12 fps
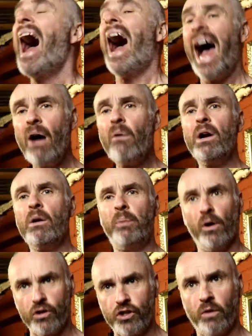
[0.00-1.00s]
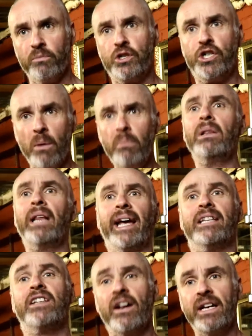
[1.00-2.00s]
I want to put some jump
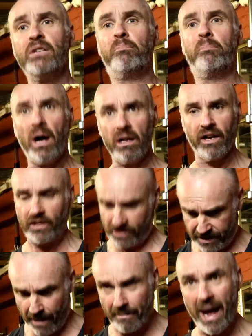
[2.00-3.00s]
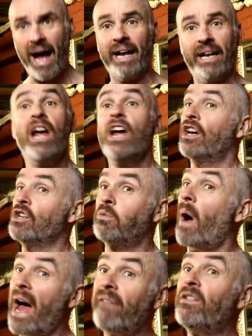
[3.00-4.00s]
leads on his bollocks to mine, because
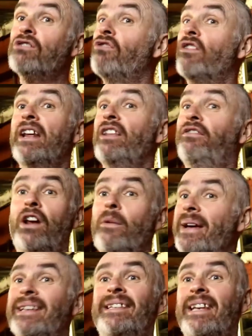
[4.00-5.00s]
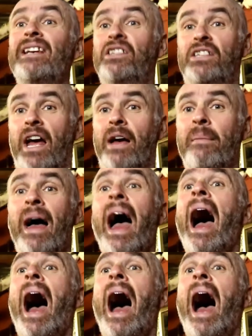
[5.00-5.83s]
whatever's running through his system,